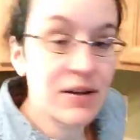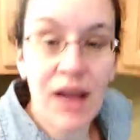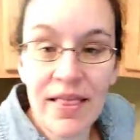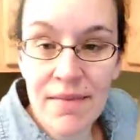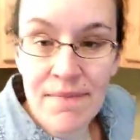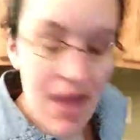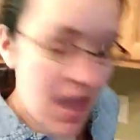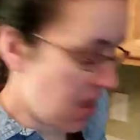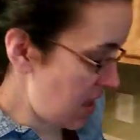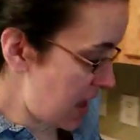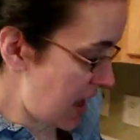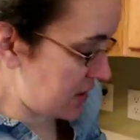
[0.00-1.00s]
got the mail
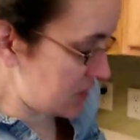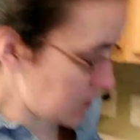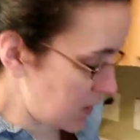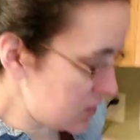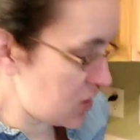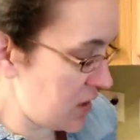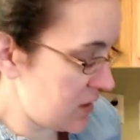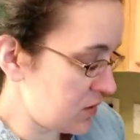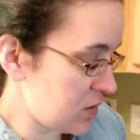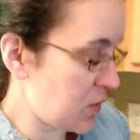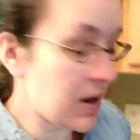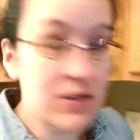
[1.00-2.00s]
and I just wanted to show you this
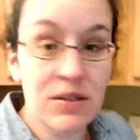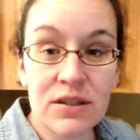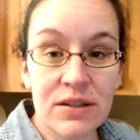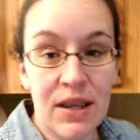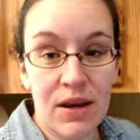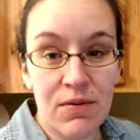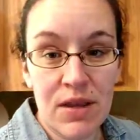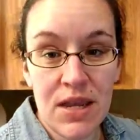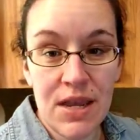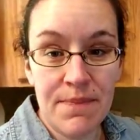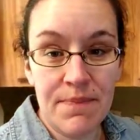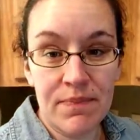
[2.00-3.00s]
real quick. So this is like
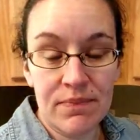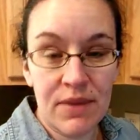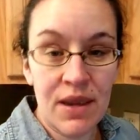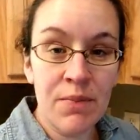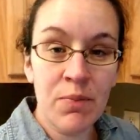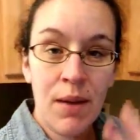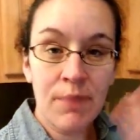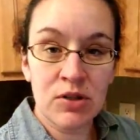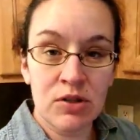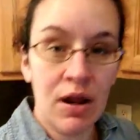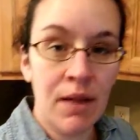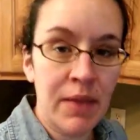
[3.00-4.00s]
really
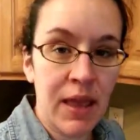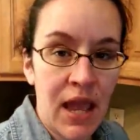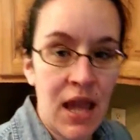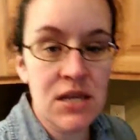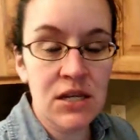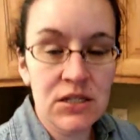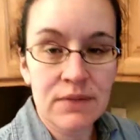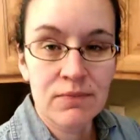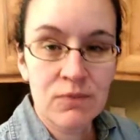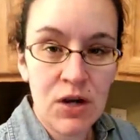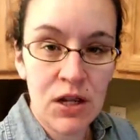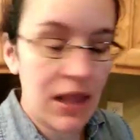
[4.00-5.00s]
impromptu, not planned,
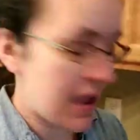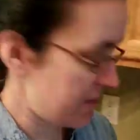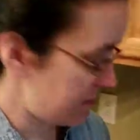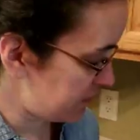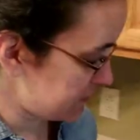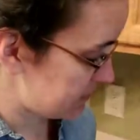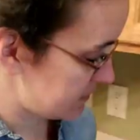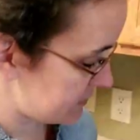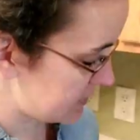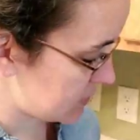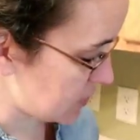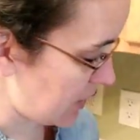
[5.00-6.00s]
real life
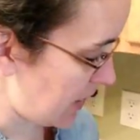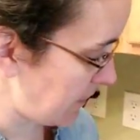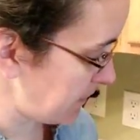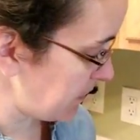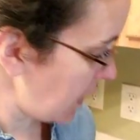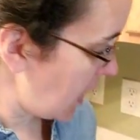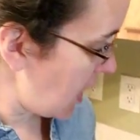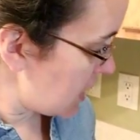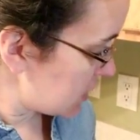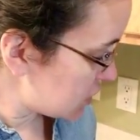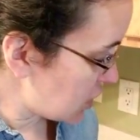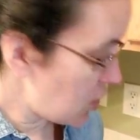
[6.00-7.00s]
sort of thing.
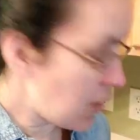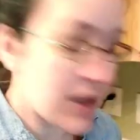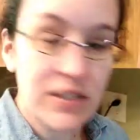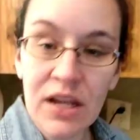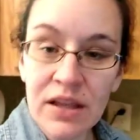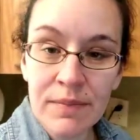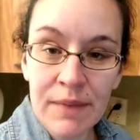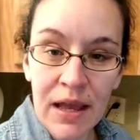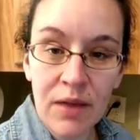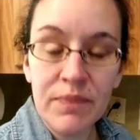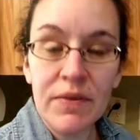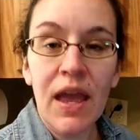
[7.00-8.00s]
So I just got the
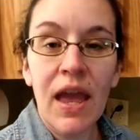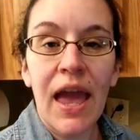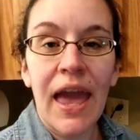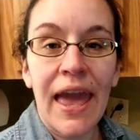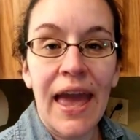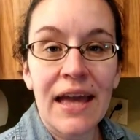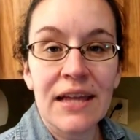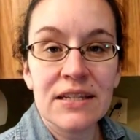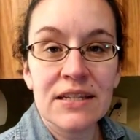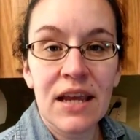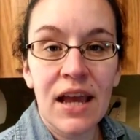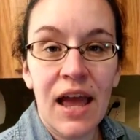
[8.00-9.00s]
mail
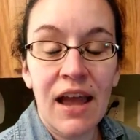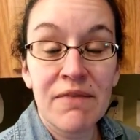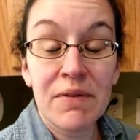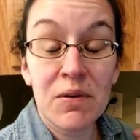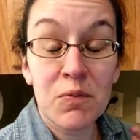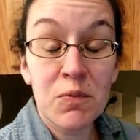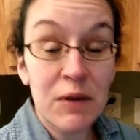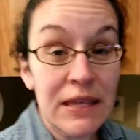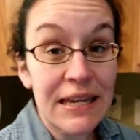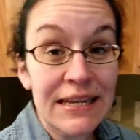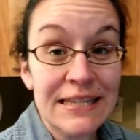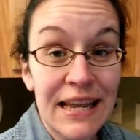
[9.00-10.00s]
and I've been
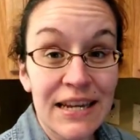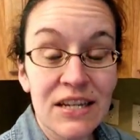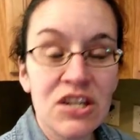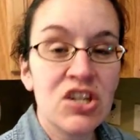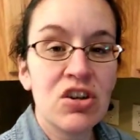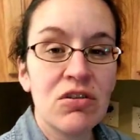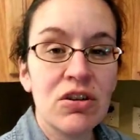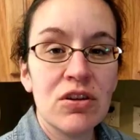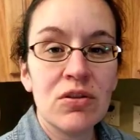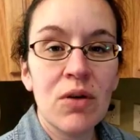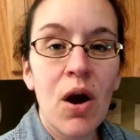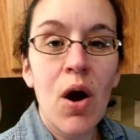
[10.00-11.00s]
really excited to show
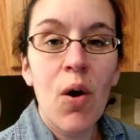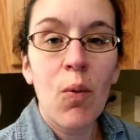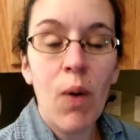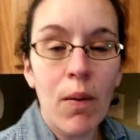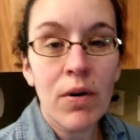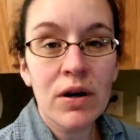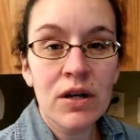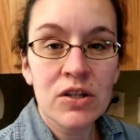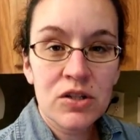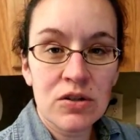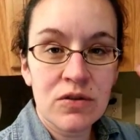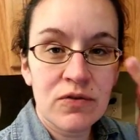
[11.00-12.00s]
you what we're going to
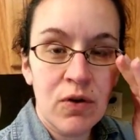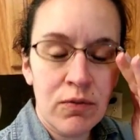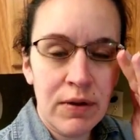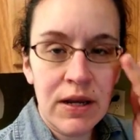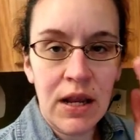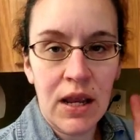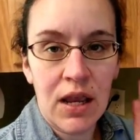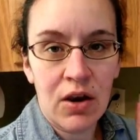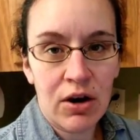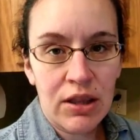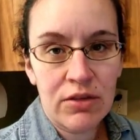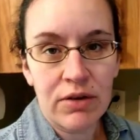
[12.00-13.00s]
do for reading in
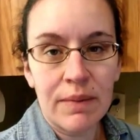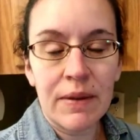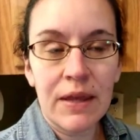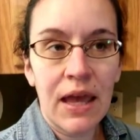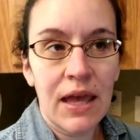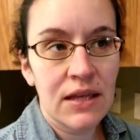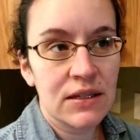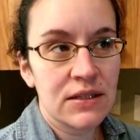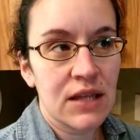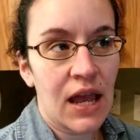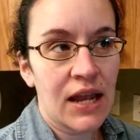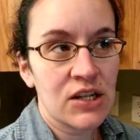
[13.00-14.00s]
grade 3 because
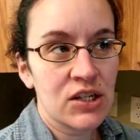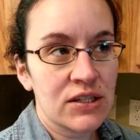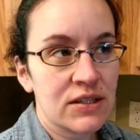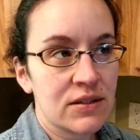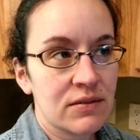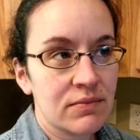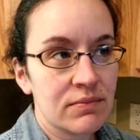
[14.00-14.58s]
I just